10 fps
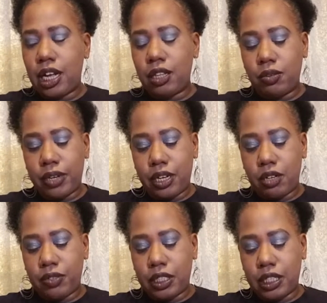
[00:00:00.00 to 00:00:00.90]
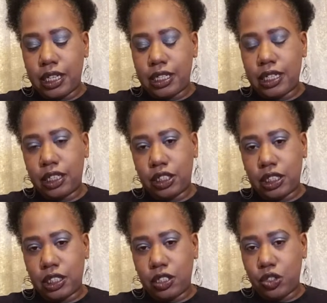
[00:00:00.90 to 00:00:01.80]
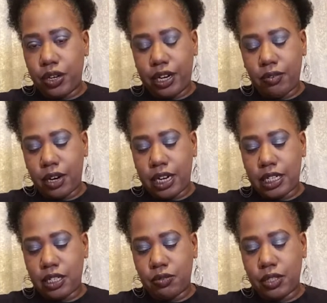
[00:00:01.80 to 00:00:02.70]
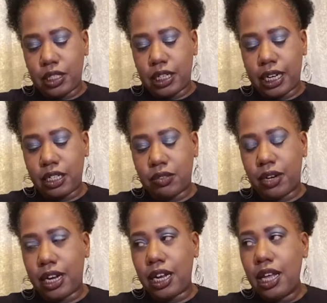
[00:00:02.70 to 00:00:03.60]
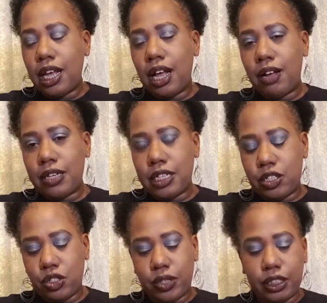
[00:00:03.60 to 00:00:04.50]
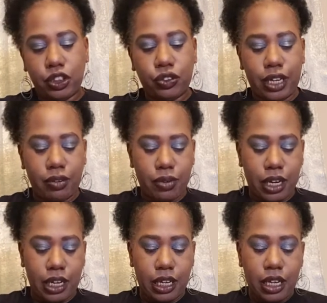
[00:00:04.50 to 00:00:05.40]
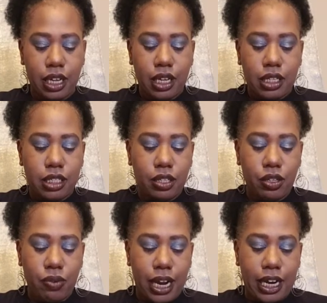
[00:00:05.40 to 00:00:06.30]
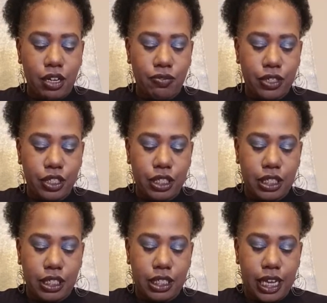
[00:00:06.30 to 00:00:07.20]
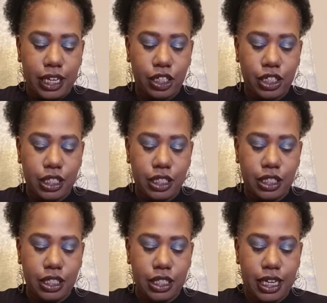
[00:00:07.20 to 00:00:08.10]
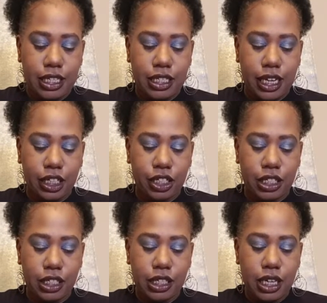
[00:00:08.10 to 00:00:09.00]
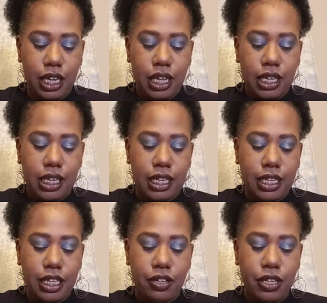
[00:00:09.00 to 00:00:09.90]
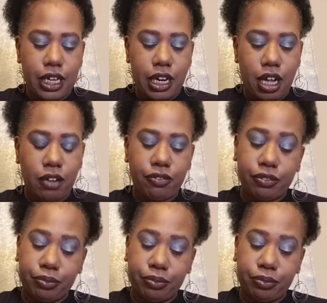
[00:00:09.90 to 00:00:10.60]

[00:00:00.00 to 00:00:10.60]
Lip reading: all the way over to that section, and the train ride is a really nice ride. I always enjoy the train ride. So you ride over to the section, to that section, and then you get off.